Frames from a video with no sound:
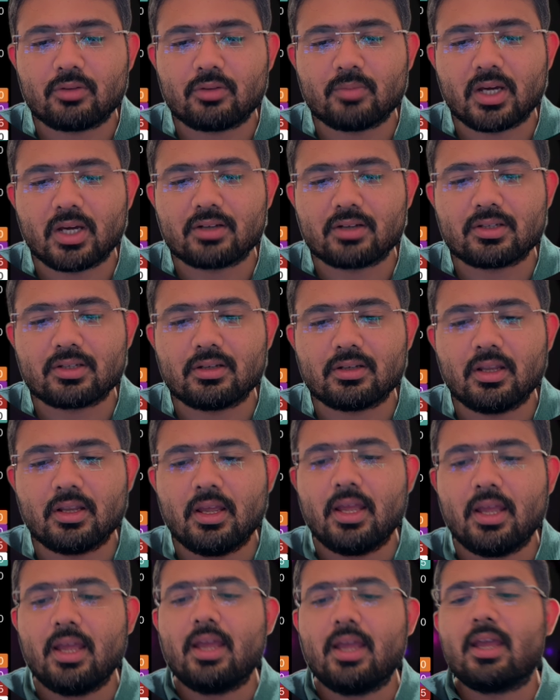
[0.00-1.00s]
margin.
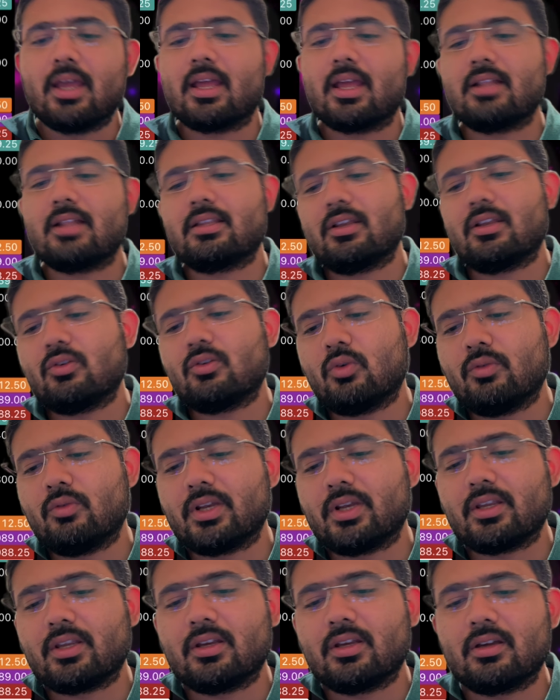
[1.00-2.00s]
And then
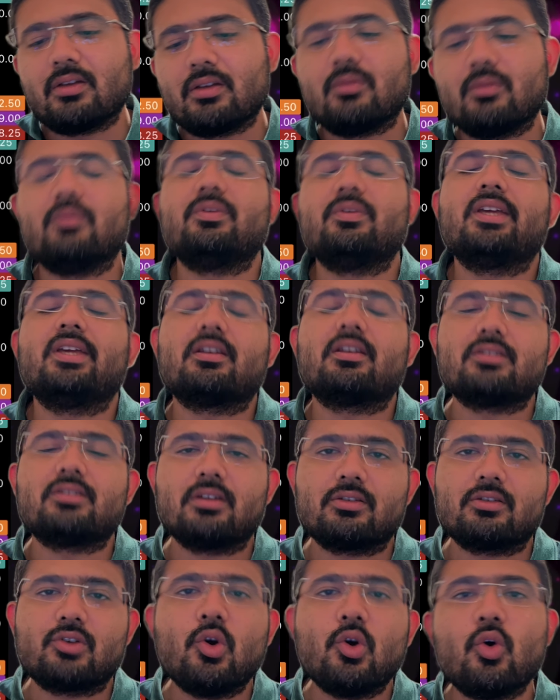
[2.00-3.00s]
over here we are
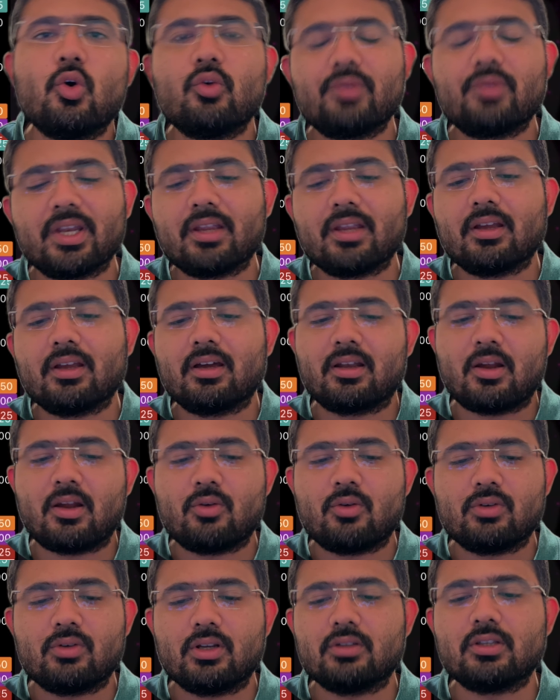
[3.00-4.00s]
just hovering
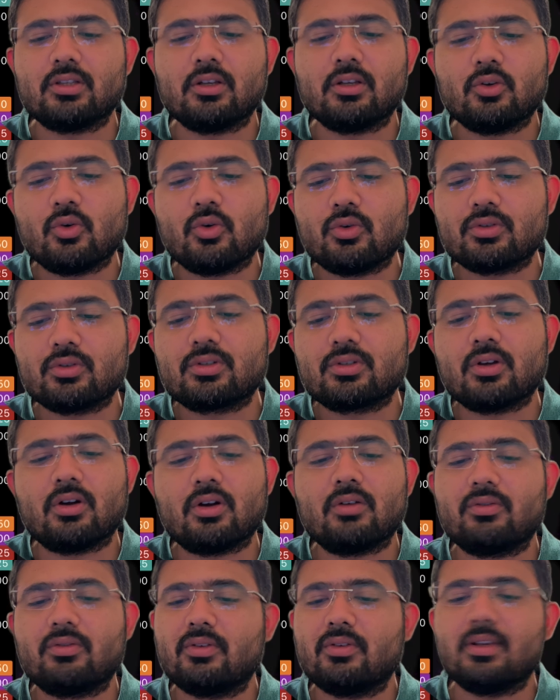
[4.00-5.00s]
around the lows
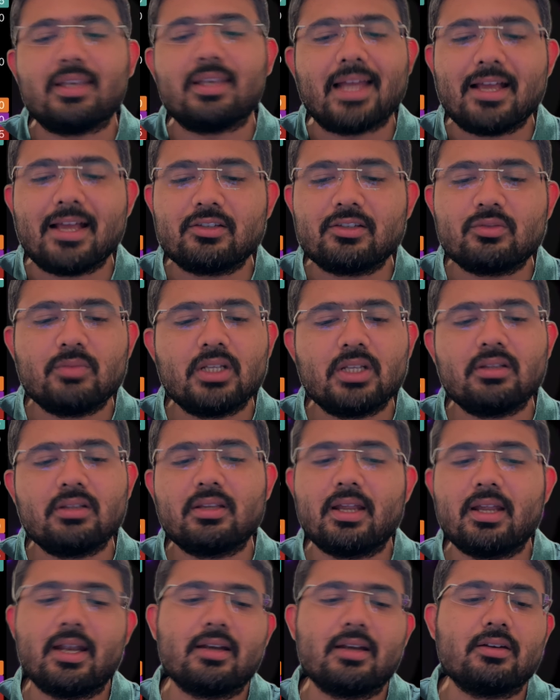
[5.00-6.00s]
of last
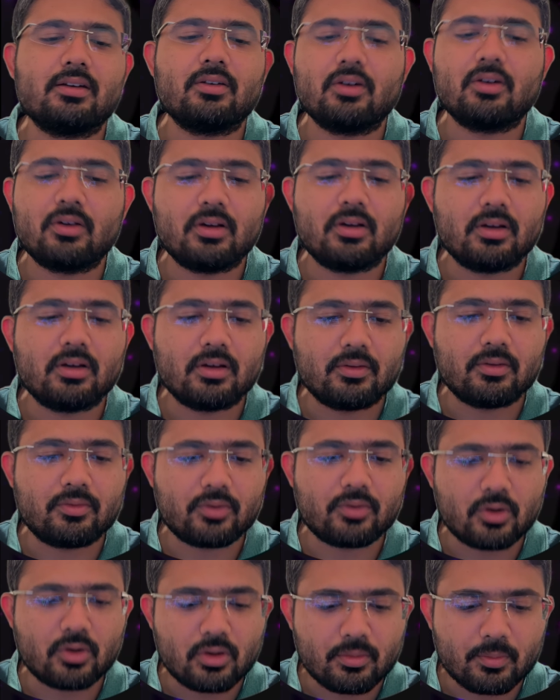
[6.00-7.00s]
month and
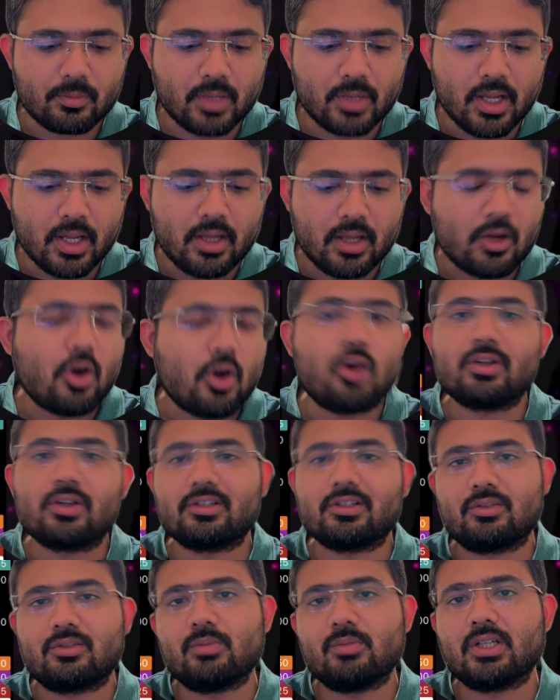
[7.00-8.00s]
from
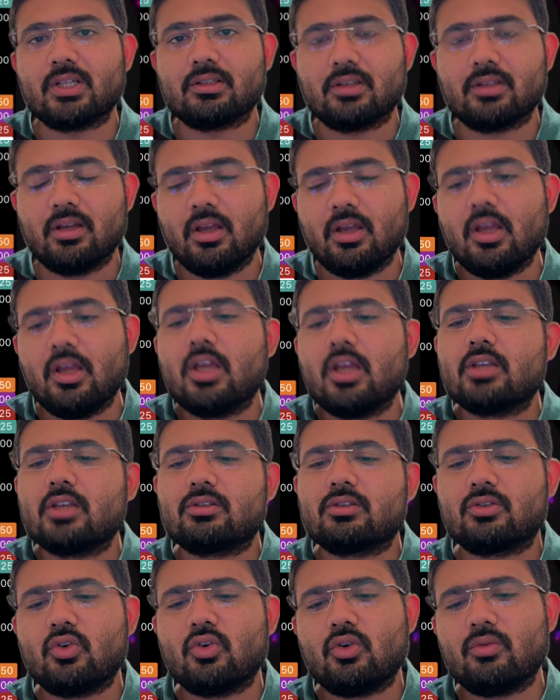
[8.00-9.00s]
August month.
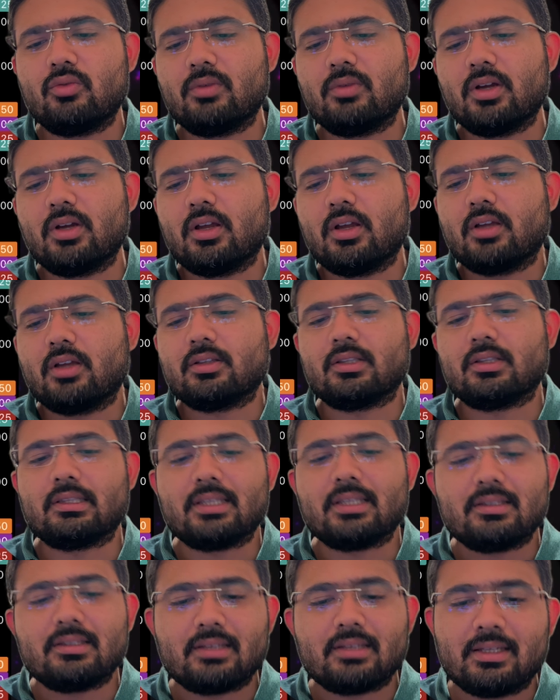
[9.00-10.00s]
So
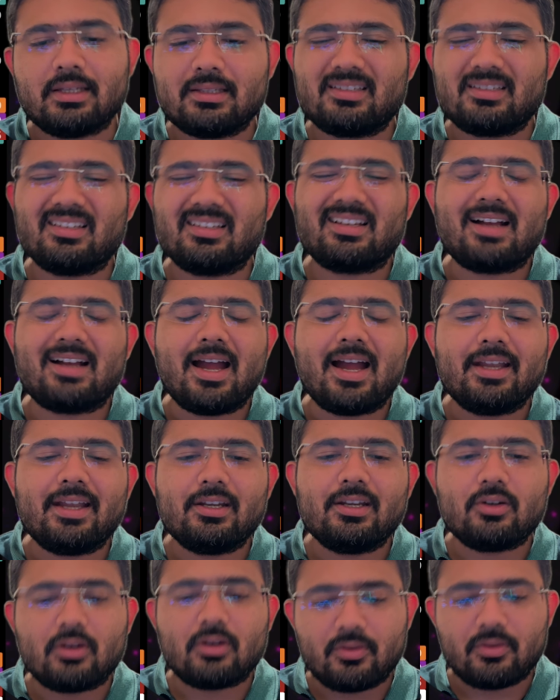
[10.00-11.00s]
this is
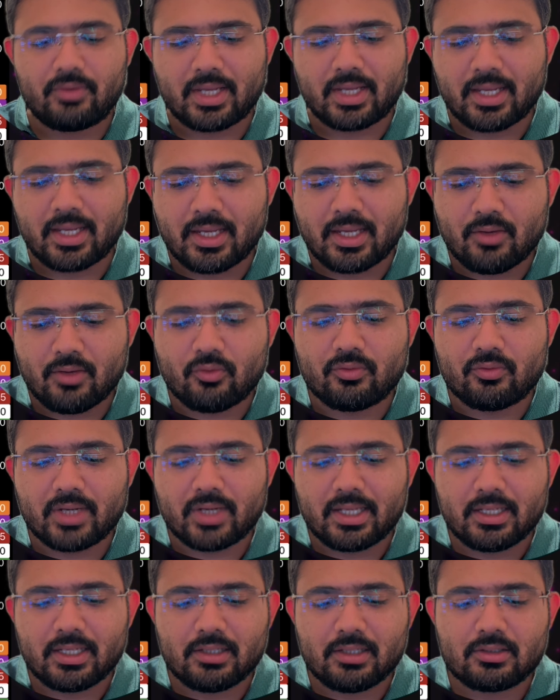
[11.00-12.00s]
kind of a
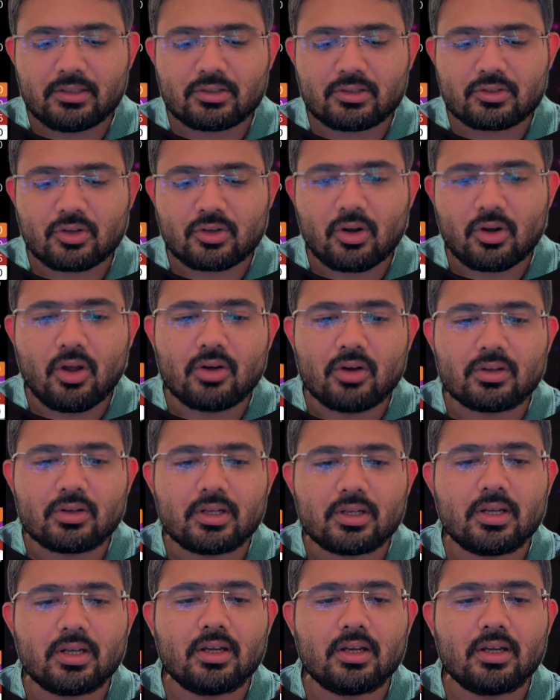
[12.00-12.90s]
very strong